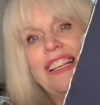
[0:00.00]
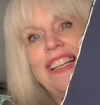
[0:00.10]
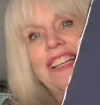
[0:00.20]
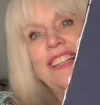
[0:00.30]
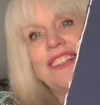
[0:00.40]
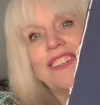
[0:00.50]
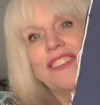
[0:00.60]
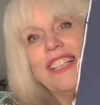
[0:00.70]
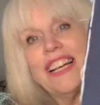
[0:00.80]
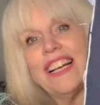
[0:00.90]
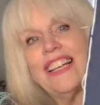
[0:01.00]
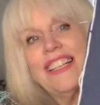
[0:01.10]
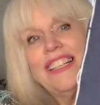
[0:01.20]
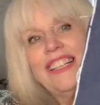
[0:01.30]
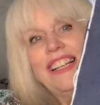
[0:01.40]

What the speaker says: indigo dyed.